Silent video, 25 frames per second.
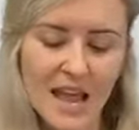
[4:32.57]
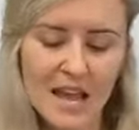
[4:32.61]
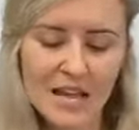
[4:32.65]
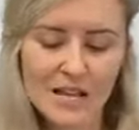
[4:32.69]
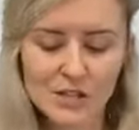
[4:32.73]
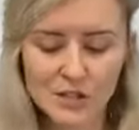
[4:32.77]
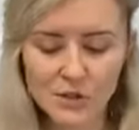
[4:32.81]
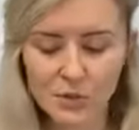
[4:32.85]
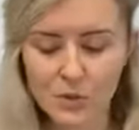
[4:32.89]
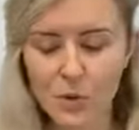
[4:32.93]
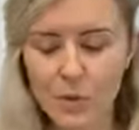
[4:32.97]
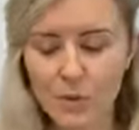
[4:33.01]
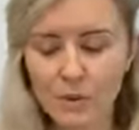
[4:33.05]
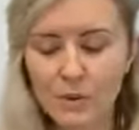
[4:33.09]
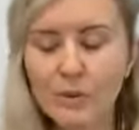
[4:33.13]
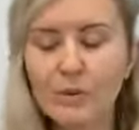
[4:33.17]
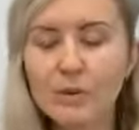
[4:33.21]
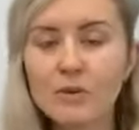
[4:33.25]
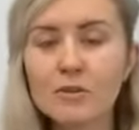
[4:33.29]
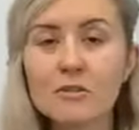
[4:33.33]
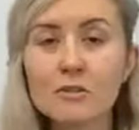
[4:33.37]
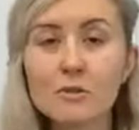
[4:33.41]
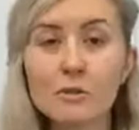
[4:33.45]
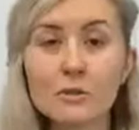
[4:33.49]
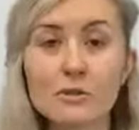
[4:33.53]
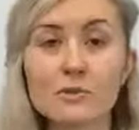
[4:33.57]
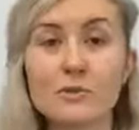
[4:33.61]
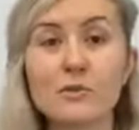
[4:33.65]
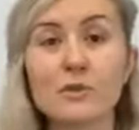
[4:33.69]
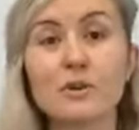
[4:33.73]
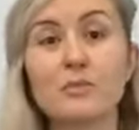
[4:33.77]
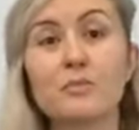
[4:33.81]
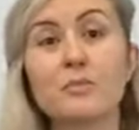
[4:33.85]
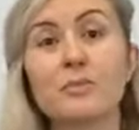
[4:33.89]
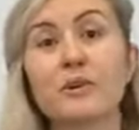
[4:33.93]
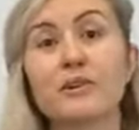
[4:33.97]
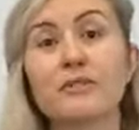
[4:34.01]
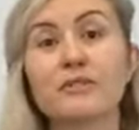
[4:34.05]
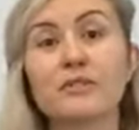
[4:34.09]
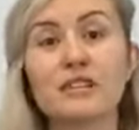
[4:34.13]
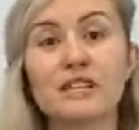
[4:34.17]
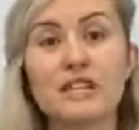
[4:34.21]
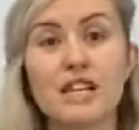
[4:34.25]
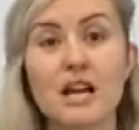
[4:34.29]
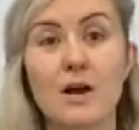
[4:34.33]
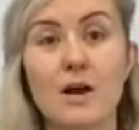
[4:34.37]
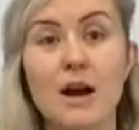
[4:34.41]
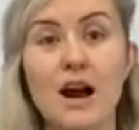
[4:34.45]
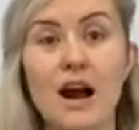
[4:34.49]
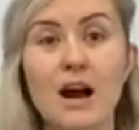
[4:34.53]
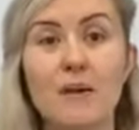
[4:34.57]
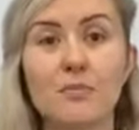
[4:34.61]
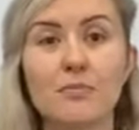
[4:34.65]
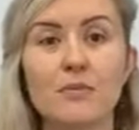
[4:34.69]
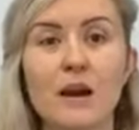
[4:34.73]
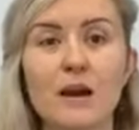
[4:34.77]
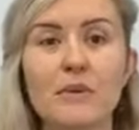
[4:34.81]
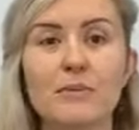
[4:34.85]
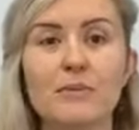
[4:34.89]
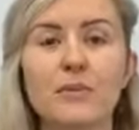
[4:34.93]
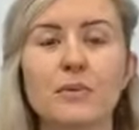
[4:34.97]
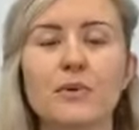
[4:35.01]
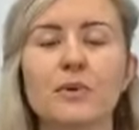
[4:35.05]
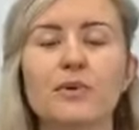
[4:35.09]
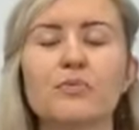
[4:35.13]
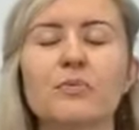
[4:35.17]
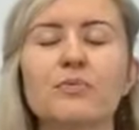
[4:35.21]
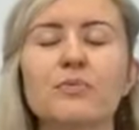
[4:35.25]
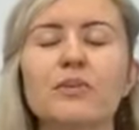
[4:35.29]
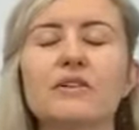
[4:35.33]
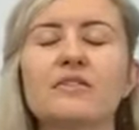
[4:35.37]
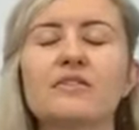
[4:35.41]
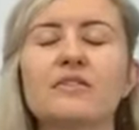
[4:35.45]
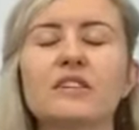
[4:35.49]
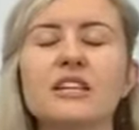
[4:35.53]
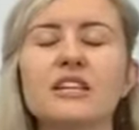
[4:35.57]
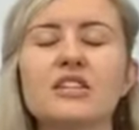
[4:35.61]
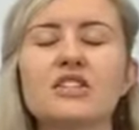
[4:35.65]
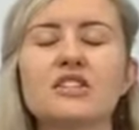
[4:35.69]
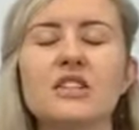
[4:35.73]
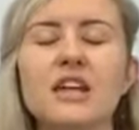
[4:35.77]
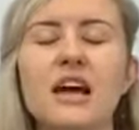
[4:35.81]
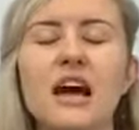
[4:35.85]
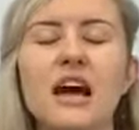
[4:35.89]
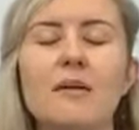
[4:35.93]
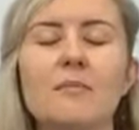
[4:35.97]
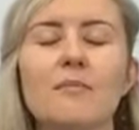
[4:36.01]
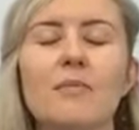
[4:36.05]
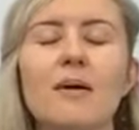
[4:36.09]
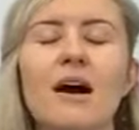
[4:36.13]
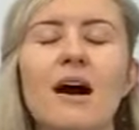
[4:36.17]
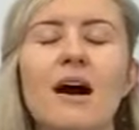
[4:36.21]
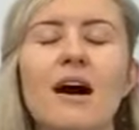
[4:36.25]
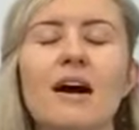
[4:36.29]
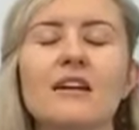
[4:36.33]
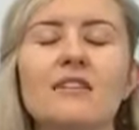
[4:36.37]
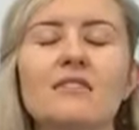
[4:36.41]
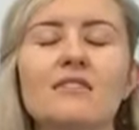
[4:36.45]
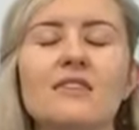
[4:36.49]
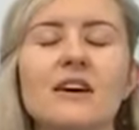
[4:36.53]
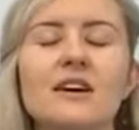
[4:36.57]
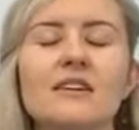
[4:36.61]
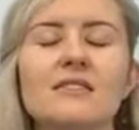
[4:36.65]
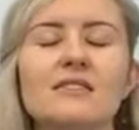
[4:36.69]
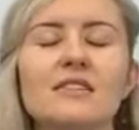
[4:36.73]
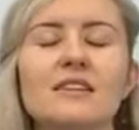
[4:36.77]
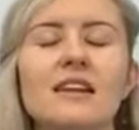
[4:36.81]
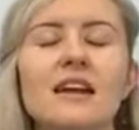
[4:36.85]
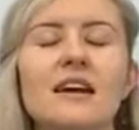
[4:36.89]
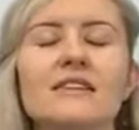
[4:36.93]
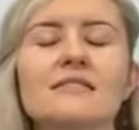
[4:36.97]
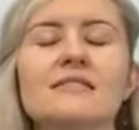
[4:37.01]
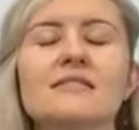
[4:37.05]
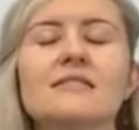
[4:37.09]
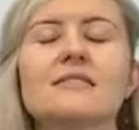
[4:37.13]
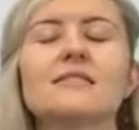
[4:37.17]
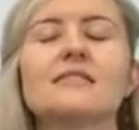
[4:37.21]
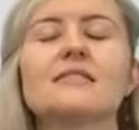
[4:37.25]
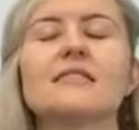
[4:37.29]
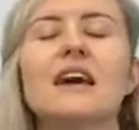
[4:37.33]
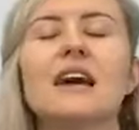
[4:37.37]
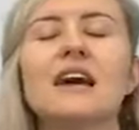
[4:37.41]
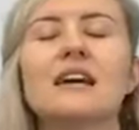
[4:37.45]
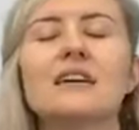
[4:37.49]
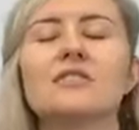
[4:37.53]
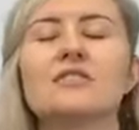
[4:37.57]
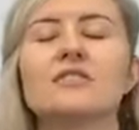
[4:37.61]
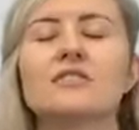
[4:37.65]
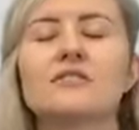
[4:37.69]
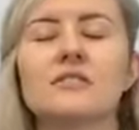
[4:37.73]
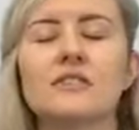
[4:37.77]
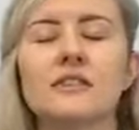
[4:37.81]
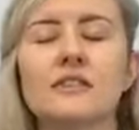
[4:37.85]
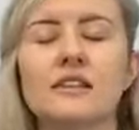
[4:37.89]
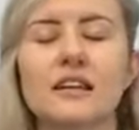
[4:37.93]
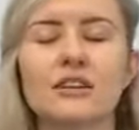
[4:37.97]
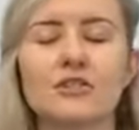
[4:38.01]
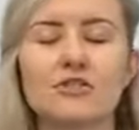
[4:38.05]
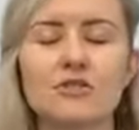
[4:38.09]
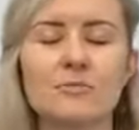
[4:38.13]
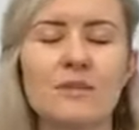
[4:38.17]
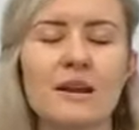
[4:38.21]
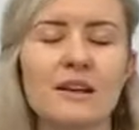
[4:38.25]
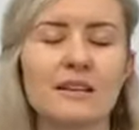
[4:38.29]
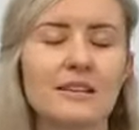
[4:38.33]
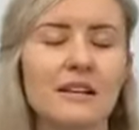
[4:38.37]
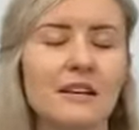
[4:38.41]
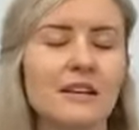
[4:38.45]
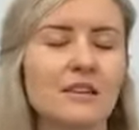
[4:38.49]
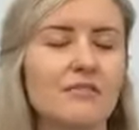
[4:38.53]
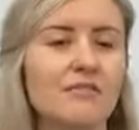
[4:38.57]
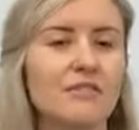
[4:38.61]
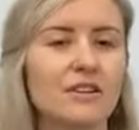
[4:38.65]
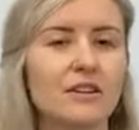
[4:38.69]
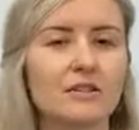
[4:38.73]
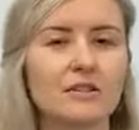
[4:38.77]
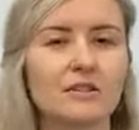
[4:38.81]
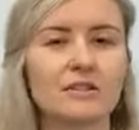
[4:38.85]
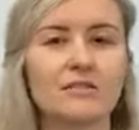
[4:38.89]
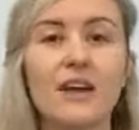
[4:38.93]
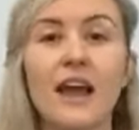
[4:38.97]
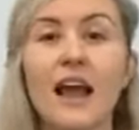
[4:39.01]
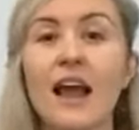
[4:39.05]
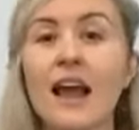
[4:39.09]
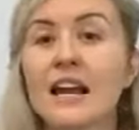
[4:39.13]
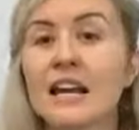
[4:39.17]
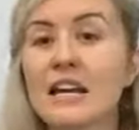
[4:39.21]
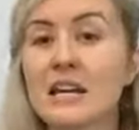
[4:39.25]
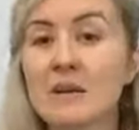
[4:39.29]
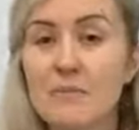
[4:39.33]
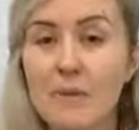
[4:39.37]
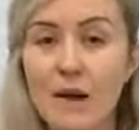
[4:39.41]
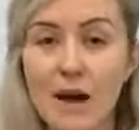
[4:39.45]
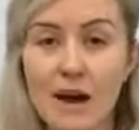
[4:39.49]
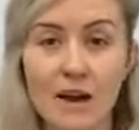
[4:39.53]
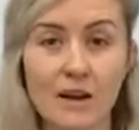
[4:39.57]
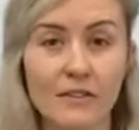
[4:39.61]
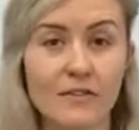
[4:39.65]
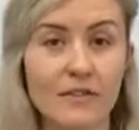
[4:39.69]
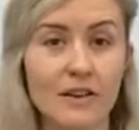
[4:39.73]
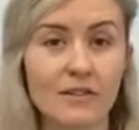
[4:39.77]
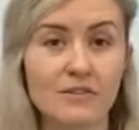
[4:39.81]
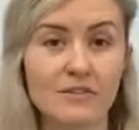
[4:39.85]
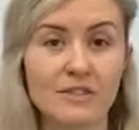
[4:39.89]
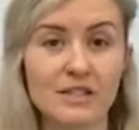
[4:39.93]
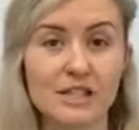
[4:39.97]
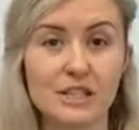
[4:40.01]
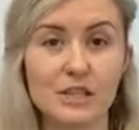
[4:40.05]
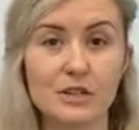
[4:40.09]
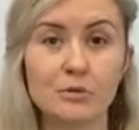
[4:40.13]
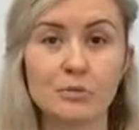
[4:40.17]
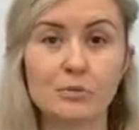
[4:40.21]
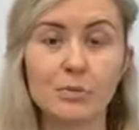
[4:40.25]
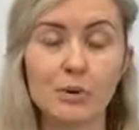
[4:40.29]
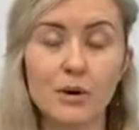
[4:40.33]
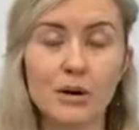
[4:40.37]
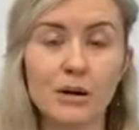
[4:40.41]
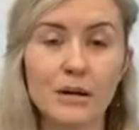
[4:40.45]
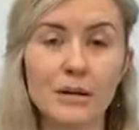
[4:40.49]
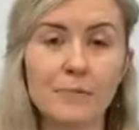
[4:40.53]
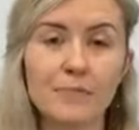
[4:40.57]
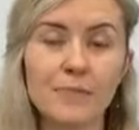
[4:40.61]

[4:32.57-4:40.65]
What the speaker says: So what we want to do is we want to privilege our heart brain. We want to privilege that part of us that has the largest electromagnetic field of any part of our physical body.